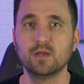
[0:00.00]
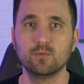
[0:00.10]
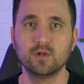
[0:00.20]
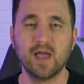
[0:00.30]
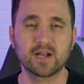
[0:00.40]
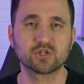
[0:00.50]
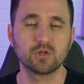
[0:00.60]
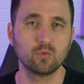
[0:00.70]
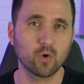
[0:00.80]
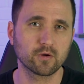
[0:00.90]
it will
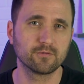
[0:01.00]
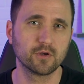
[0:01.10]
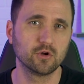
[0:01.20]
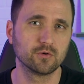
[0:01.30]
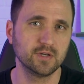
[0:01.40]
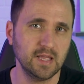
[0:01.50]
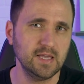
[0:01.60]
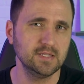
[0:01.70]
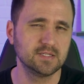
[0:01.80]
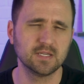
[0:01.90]
actually work for your
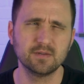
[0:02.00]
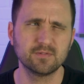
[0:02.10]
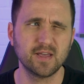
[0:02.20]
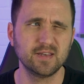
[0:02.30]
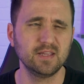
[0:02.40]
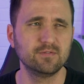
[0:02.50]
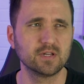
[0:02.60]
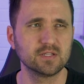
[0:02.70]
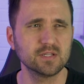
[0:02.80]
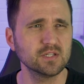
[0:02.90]
needs, if that even
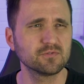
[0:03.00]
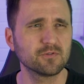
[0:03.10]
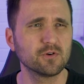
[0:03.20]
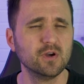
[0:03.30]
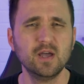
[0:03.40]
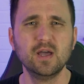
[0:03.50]
exists for